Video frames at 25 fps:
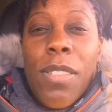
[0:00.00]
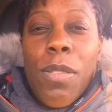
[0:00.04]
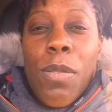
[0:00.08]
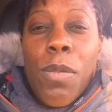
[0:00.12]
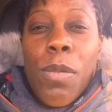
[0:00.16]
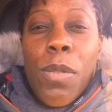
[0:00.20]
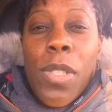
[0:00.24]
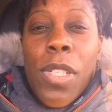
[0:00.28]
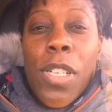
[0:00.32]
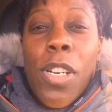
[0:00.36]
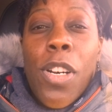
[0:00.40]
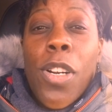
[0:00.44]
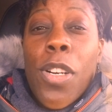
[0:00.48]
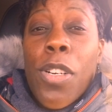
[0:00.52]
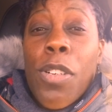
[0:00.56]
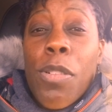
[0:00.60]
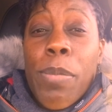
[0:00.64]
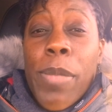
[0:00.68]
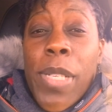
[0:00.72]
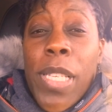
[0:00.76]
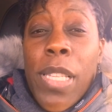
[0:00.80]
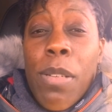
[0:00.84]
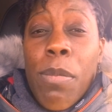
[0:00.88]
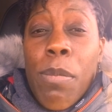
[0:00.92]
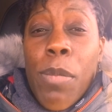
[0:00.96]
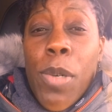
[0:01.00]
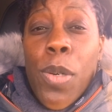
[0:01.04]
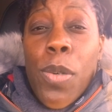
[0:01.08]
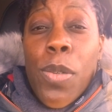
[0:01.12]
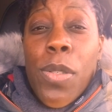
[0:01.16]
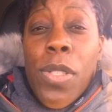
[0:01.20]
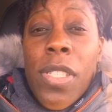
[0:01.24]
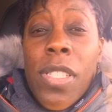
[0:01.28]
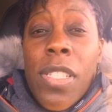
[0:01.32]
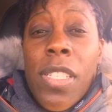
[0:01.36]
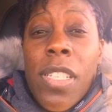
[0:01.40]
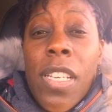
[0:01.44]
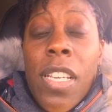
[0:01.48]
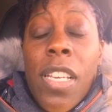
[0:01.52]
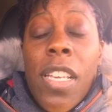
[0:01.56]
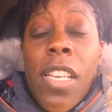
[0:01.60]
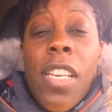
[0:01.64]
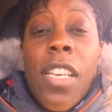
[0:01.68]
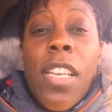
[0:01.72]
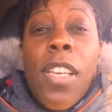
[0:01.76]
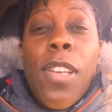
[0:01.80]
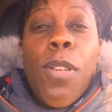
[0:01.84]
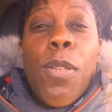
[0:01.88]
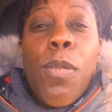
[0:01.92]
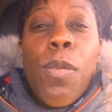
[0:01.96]
would hurt me the most
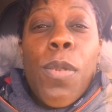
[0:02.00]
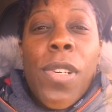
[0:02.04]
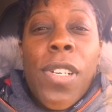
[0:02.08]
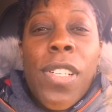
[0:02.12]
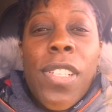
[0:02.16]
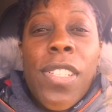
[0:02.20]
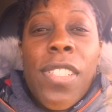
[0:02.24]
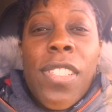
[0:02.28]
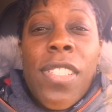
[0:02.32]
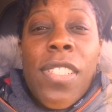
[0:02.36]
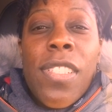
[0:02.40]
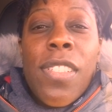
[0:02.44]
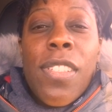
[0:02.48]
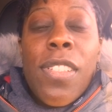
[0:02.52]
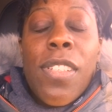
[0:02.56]
was